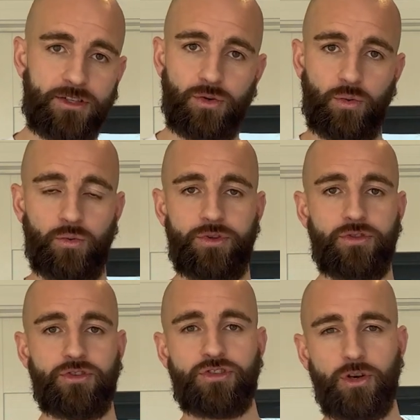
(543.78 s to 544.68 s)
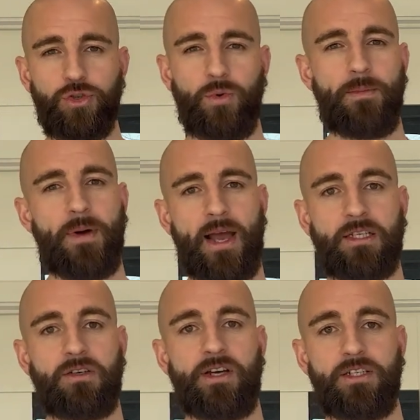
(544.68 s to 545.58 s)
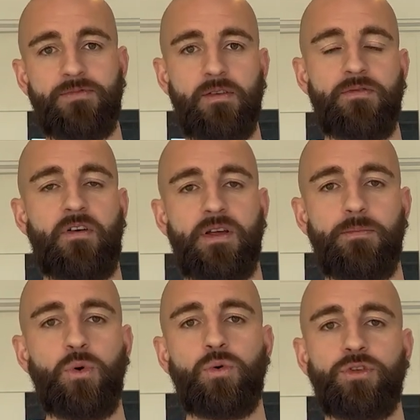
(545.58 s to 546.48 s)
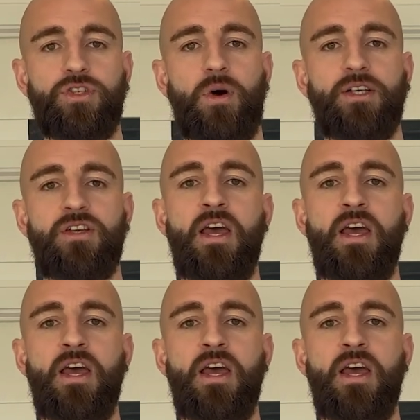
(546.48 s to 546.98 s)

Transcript: at all. The social impact side is very important to us,